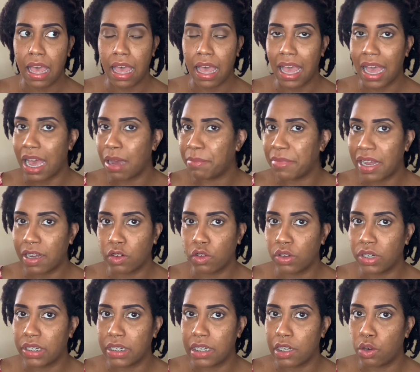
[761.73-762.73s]
I'm not gonna
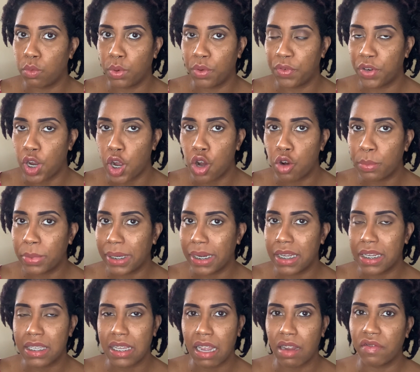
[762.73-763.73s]
deal with combing this
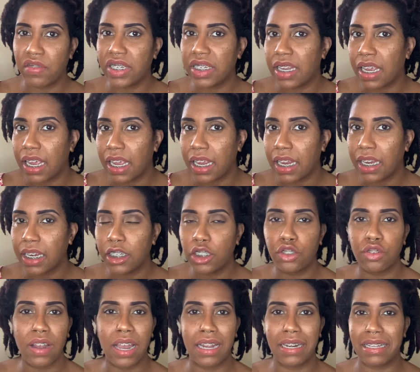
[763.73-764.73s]
every day,
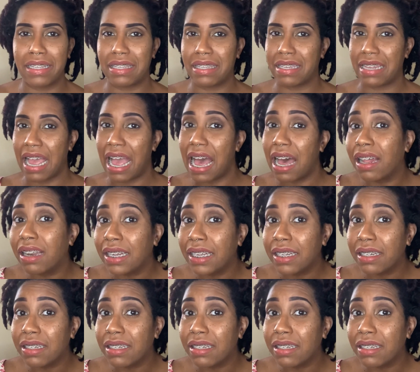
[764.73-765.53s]
trying to style it.